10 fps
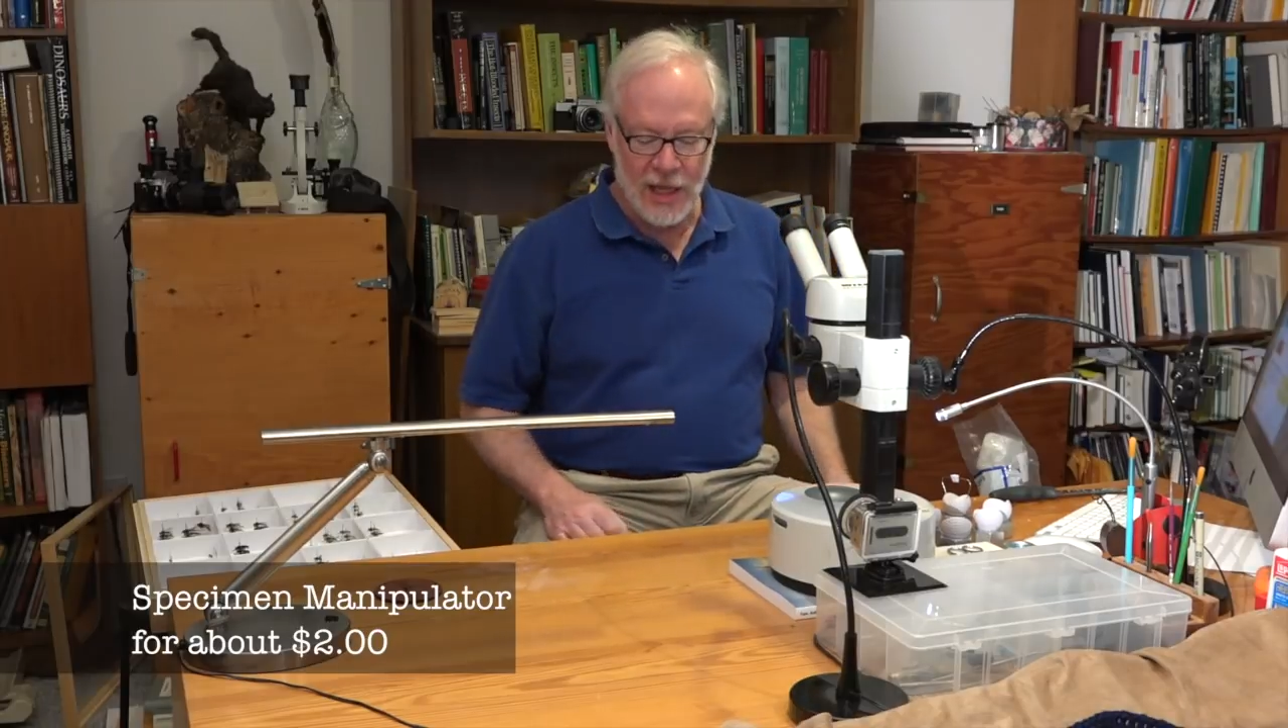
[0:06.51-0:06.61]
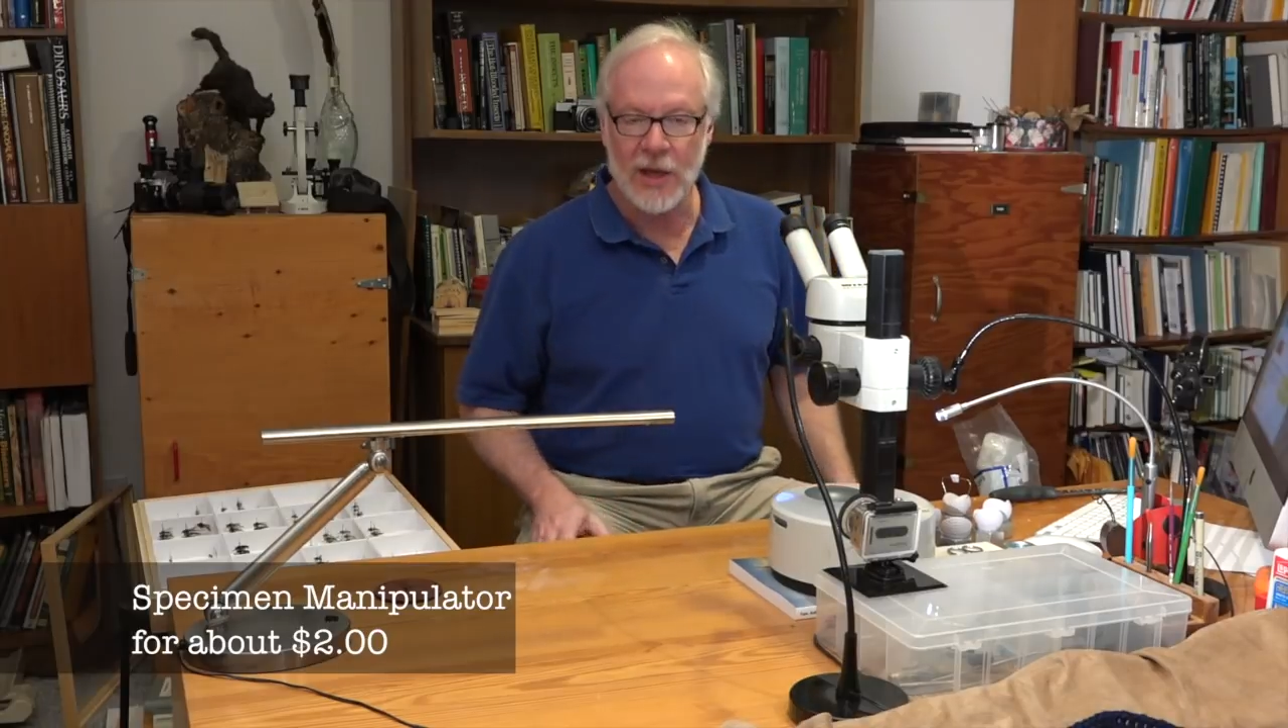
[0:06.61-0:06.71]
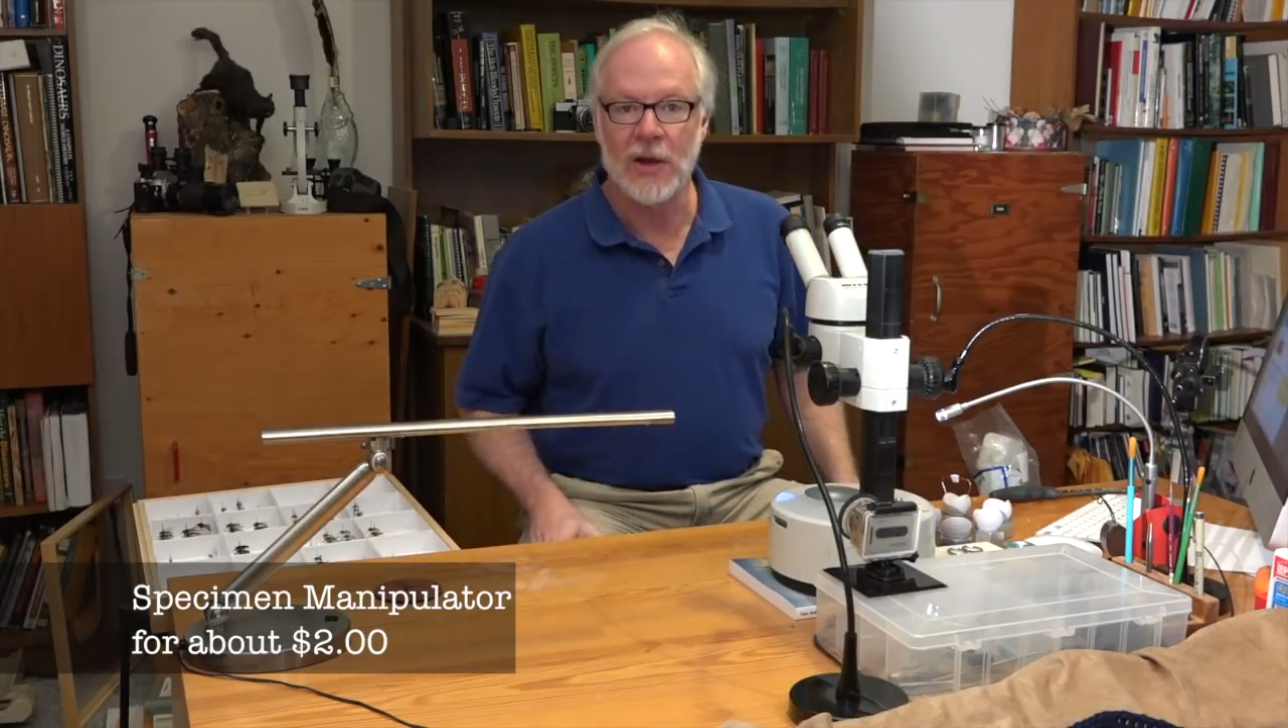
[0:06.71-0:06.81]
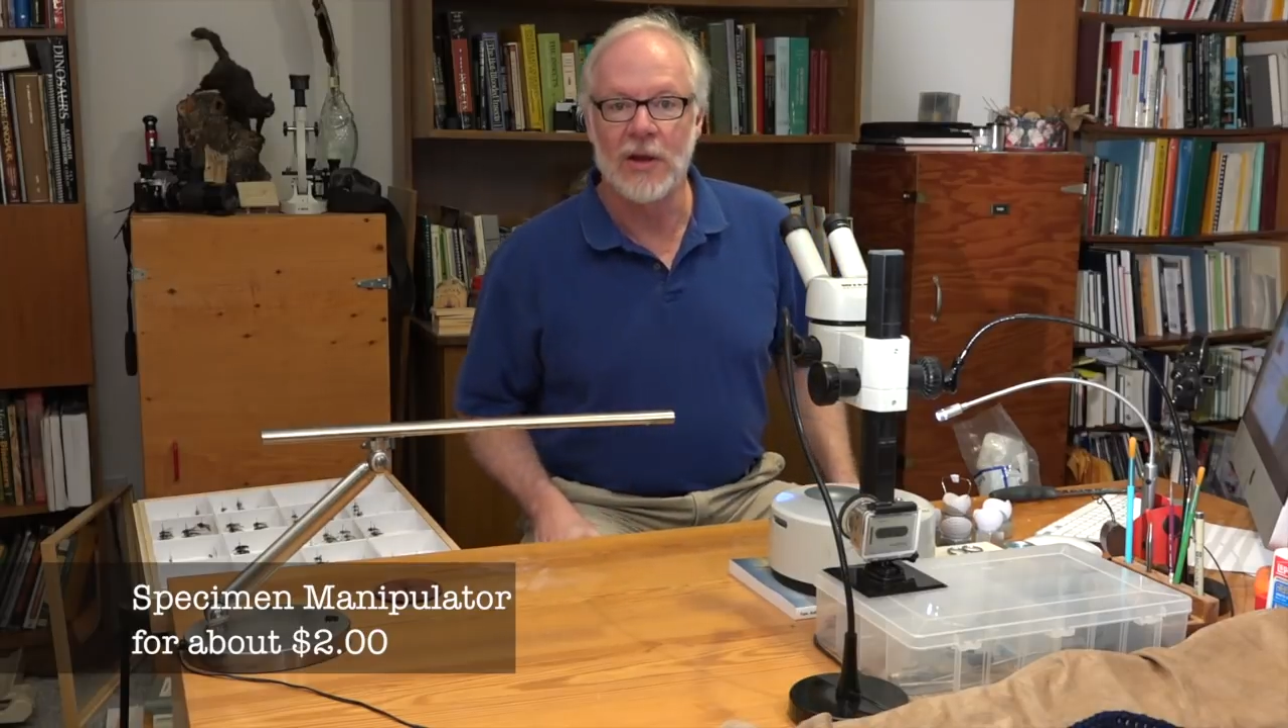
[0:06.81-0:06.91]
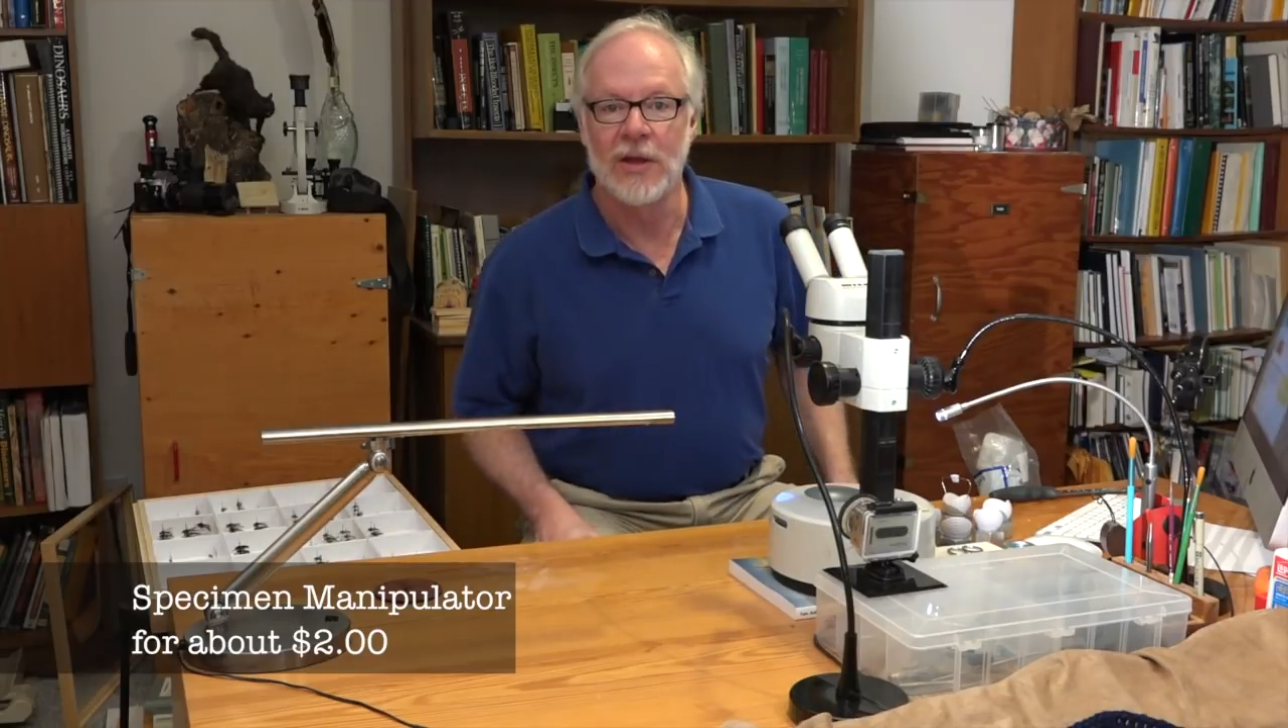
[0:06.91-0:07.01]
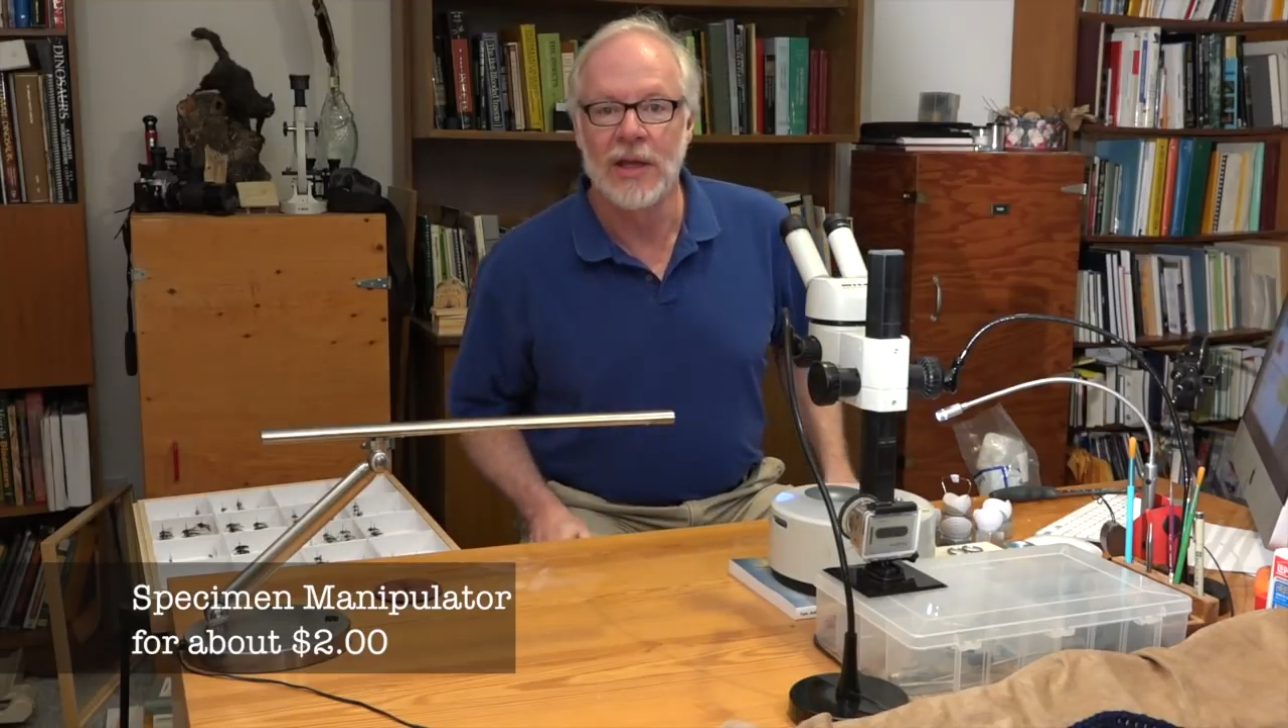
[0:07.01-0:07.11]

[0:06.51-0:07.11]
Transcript: there.